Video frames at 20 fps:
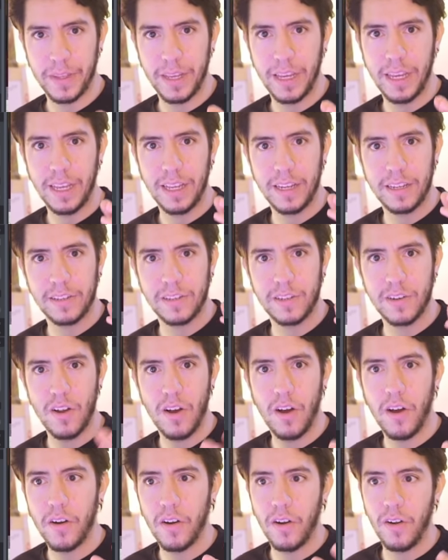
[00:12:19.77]
it's
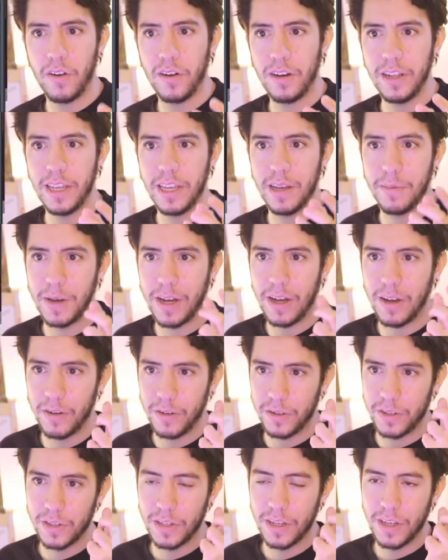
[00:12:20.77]
not only
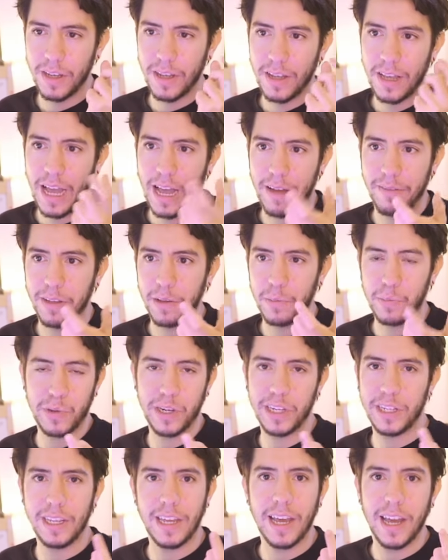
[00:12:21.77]
about having
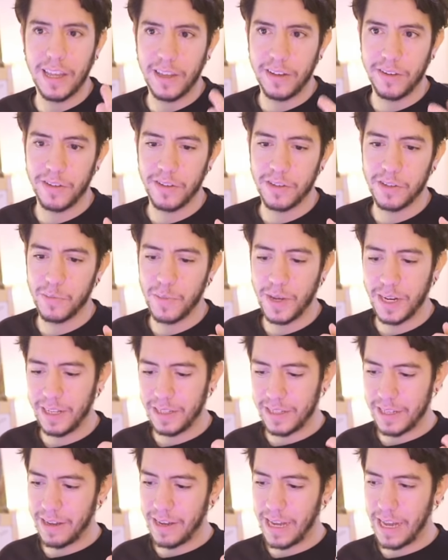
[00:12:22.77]
pretty icons, but
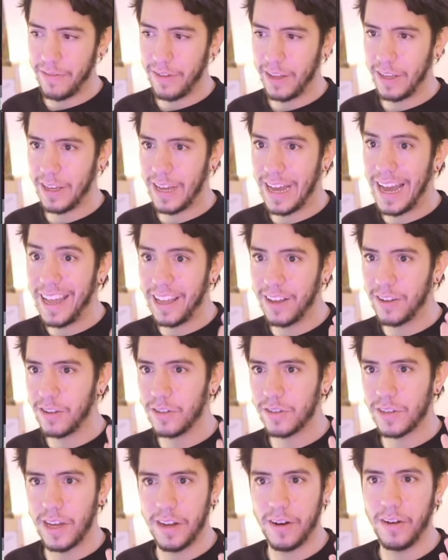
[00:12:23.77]
it's having
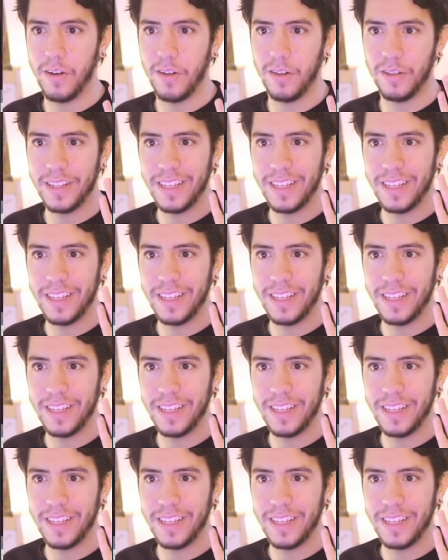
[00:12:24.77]
icons at all.